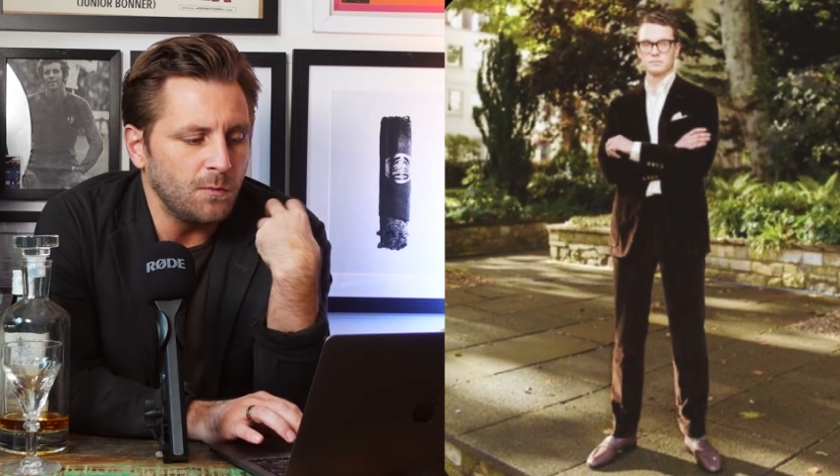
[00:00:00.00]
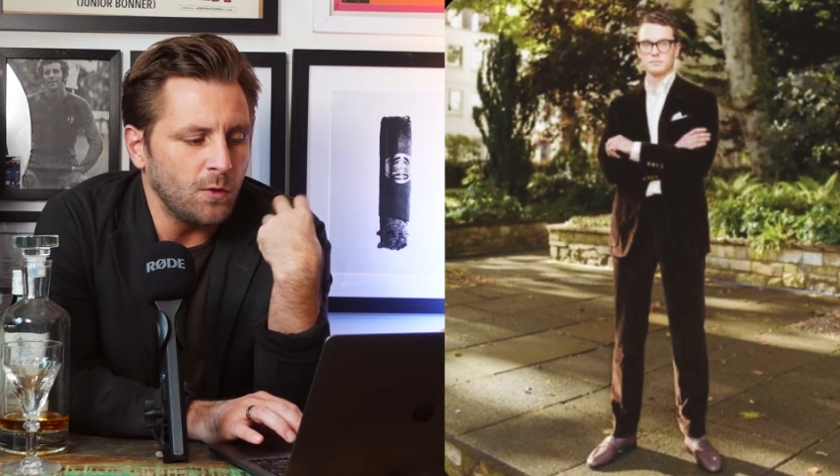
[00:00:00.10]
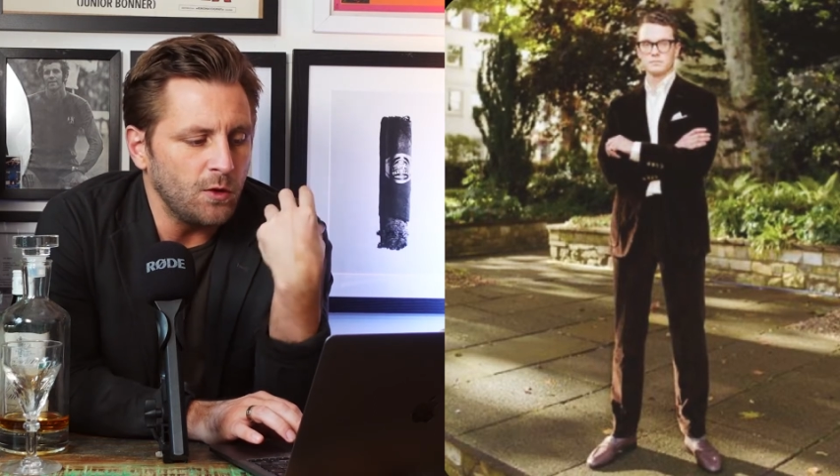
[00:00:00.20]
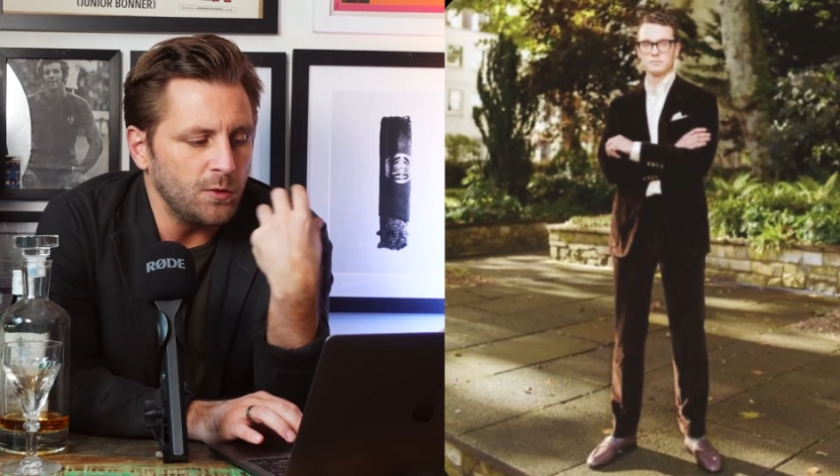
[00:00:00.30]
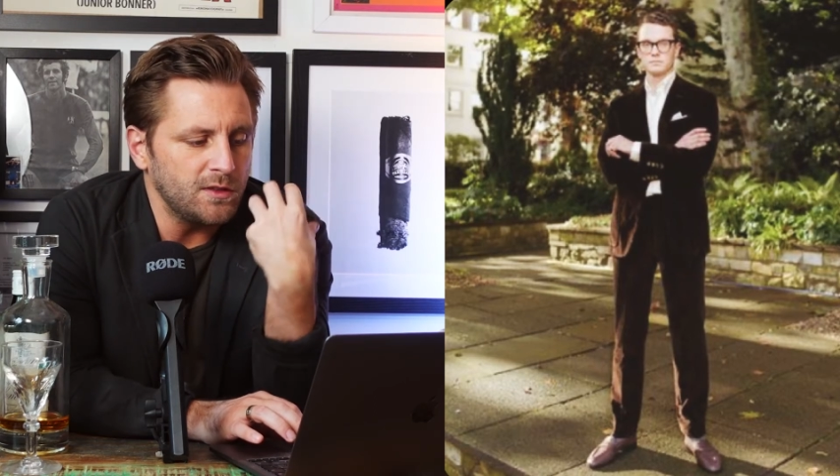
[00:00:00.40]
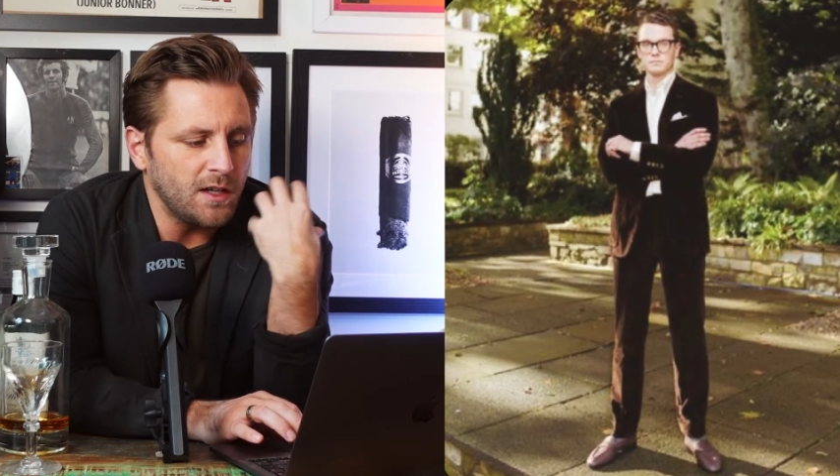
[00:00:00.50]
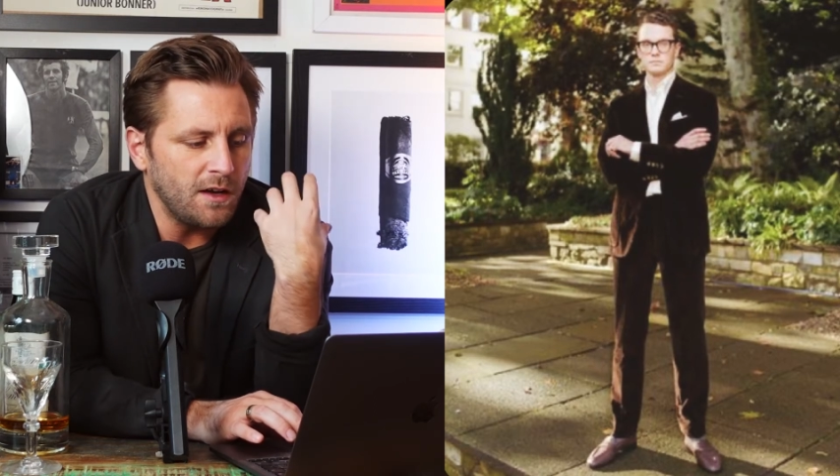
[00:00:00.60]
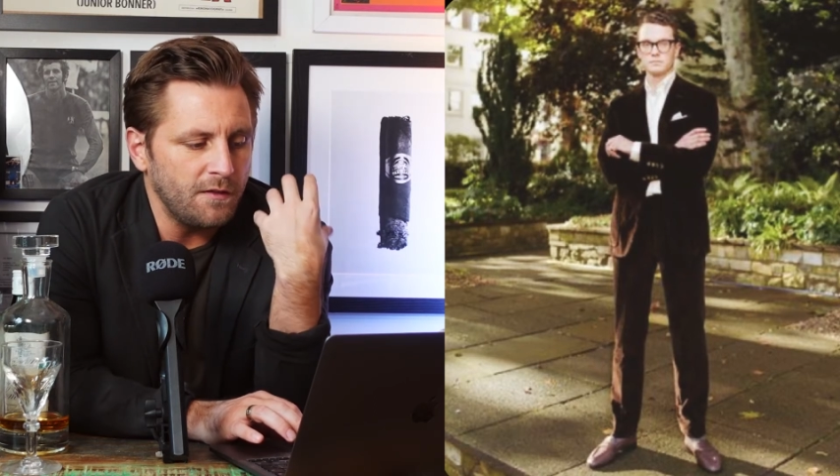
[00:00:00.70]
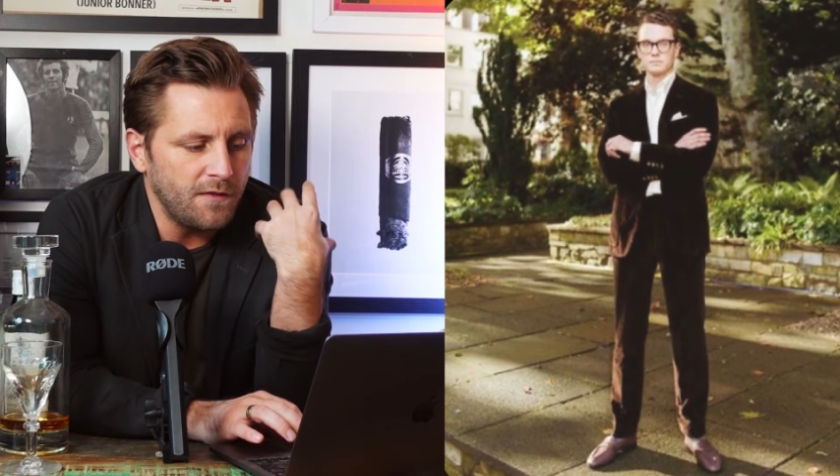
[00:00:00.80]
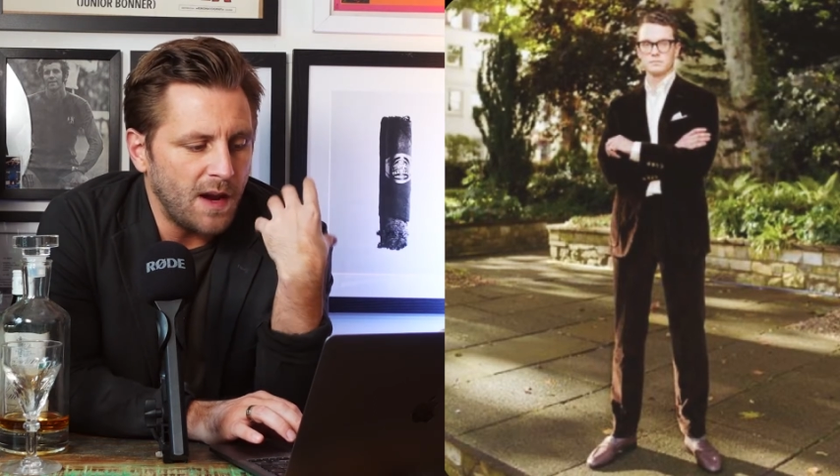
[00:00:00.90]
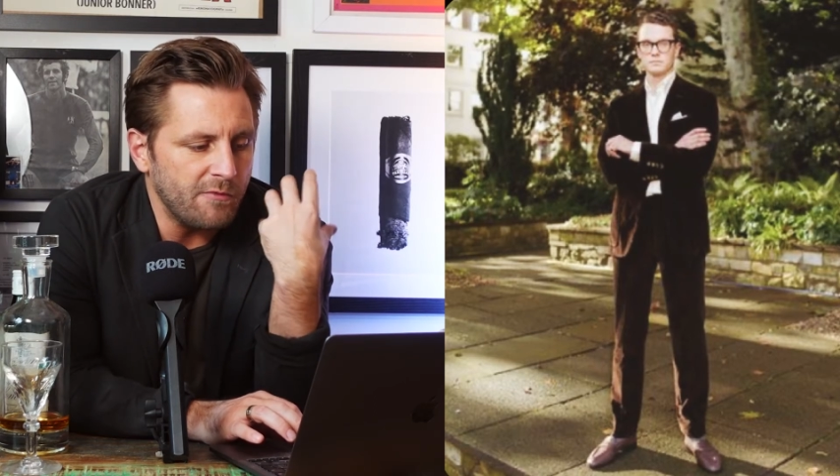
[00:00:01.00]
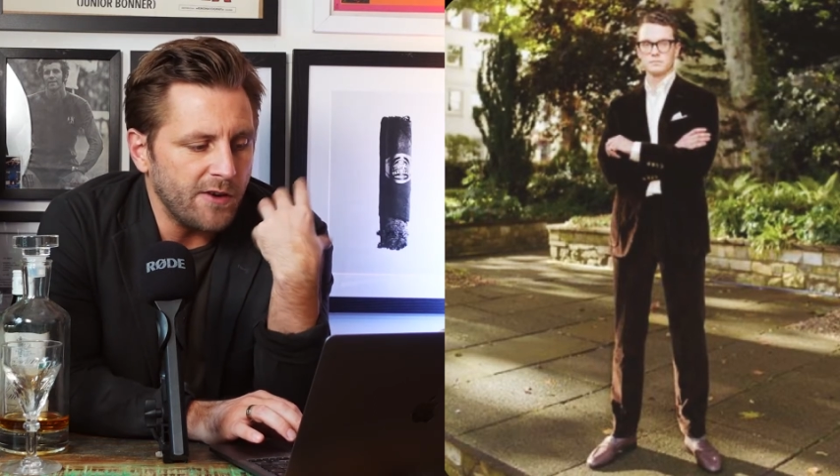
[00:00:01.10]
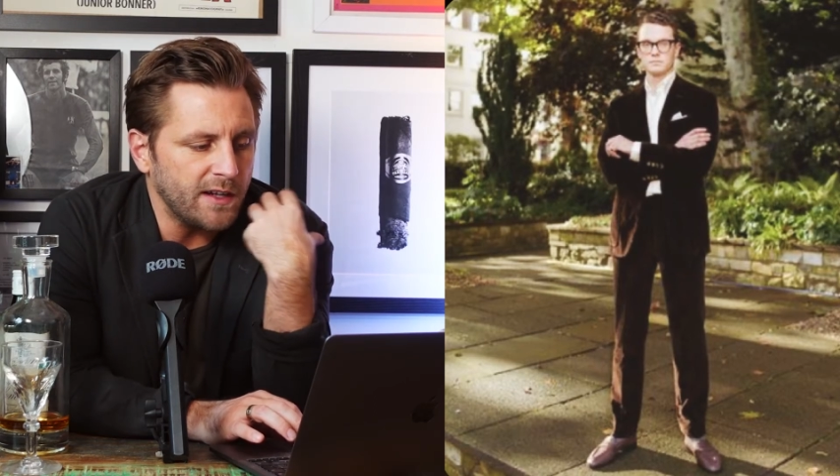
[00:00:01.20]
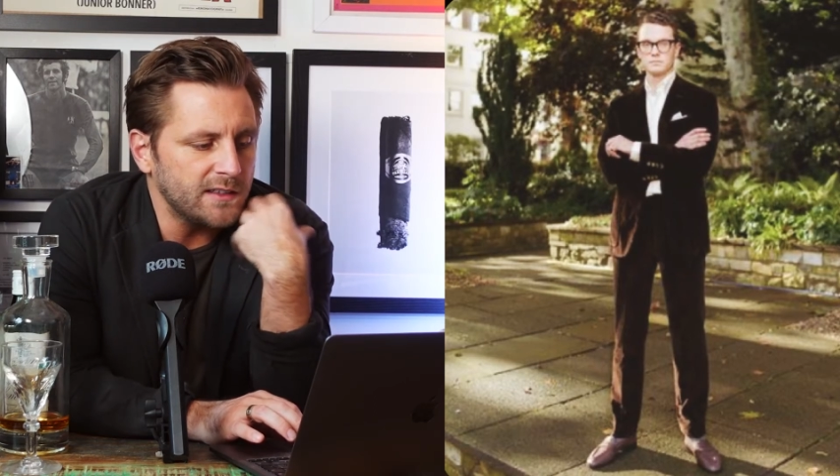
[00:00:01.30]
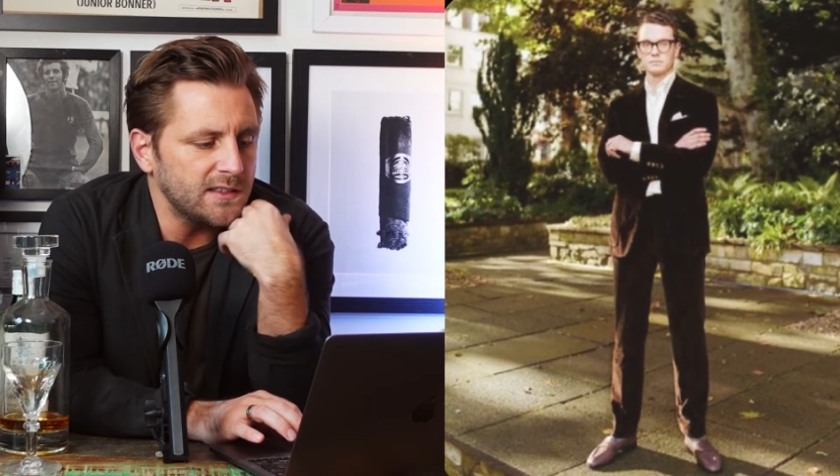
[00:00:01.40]
more looser
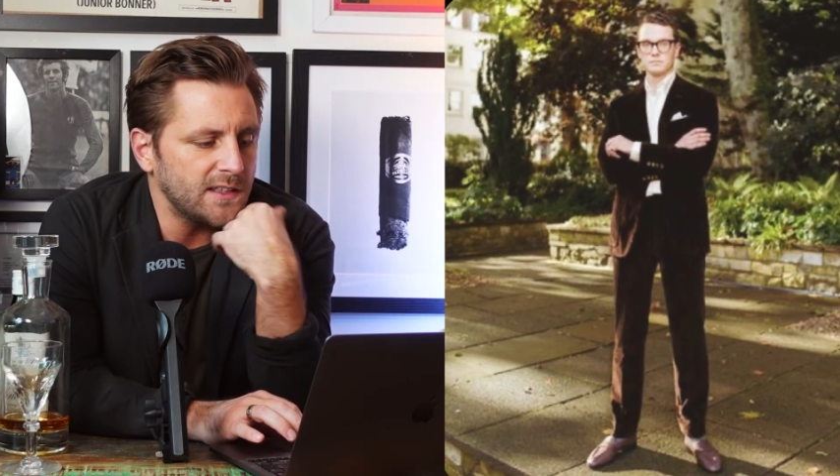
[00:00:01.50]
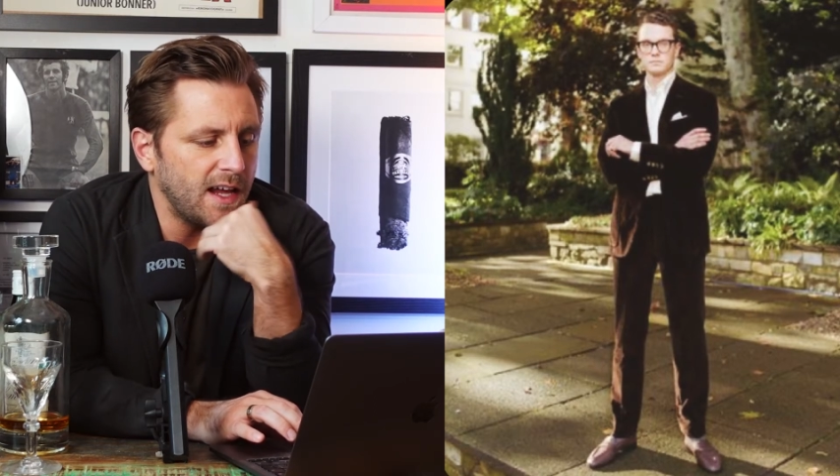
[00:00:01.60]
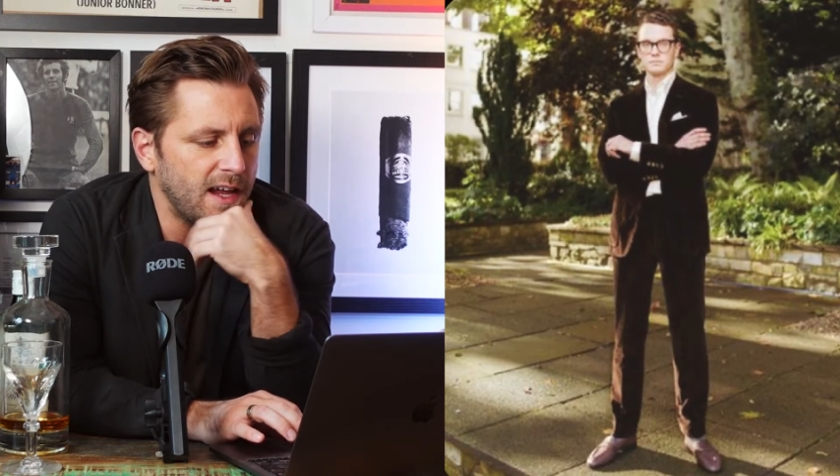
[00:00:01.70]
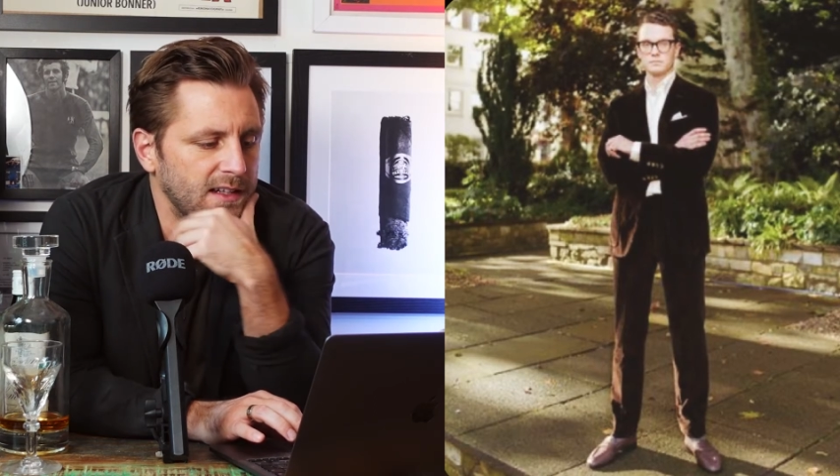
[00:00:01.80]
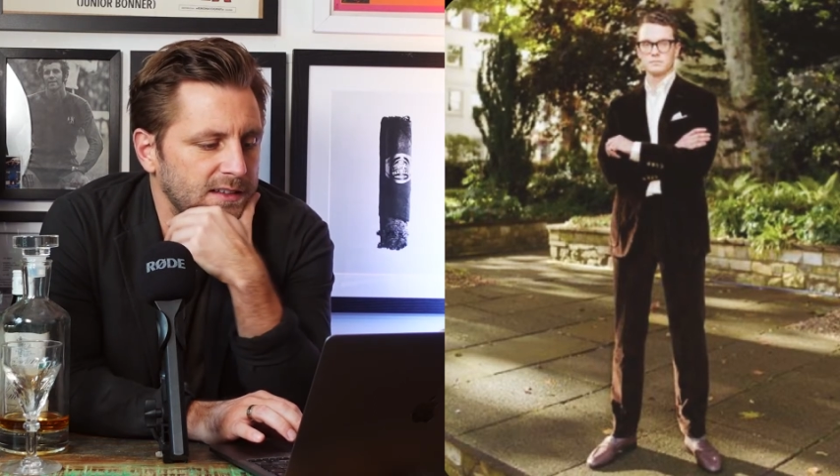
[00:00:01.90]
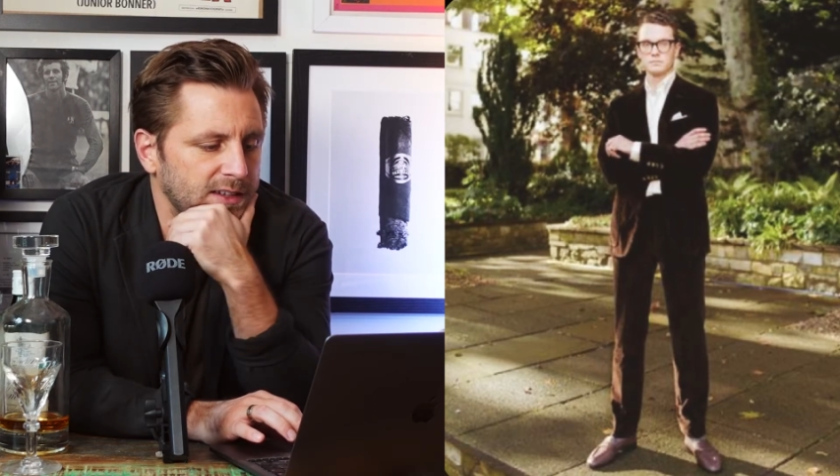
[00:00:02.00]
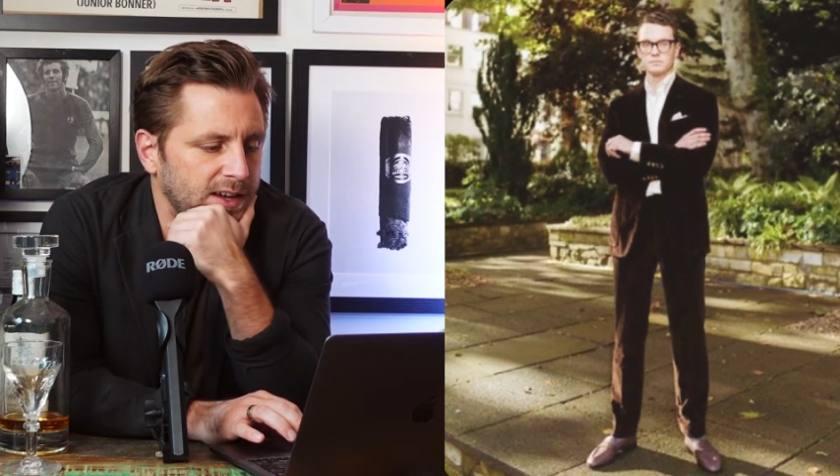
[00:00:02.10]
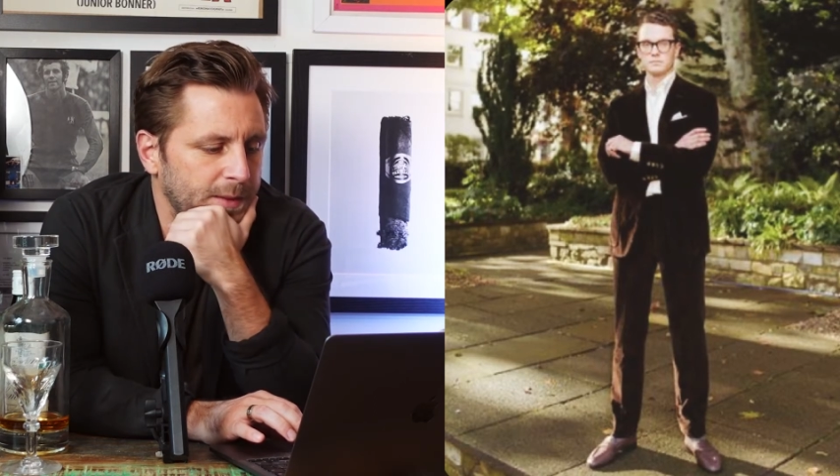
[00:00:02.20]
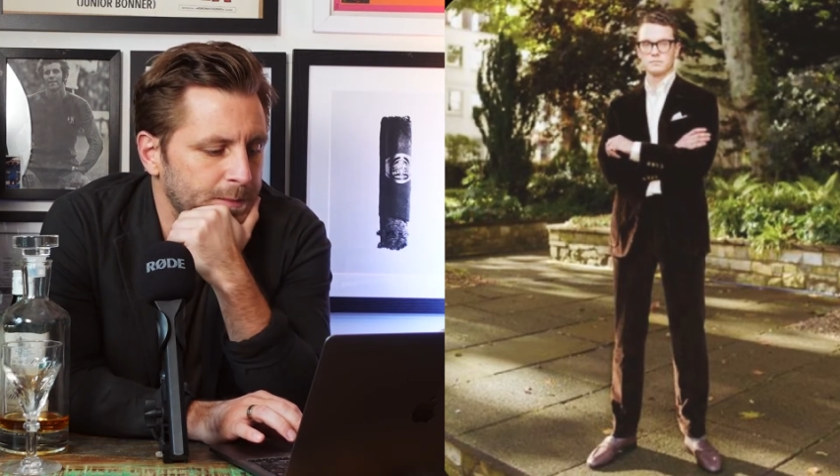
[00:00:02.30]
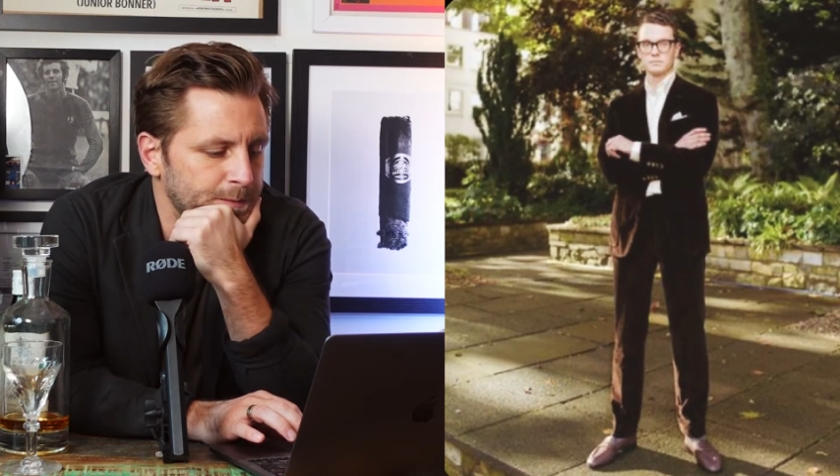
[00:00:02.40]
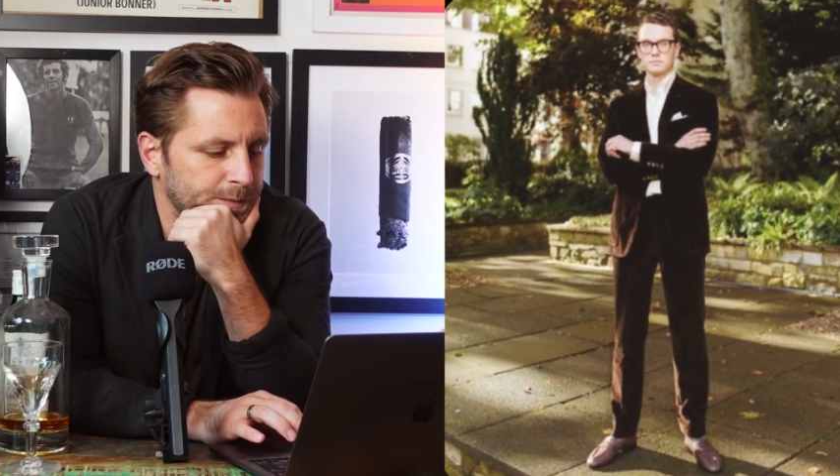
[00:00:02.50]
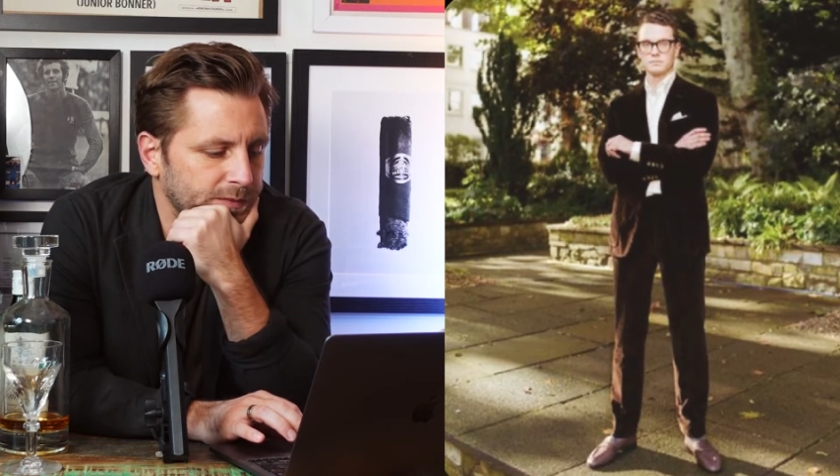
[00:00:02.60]
fabrics, and um,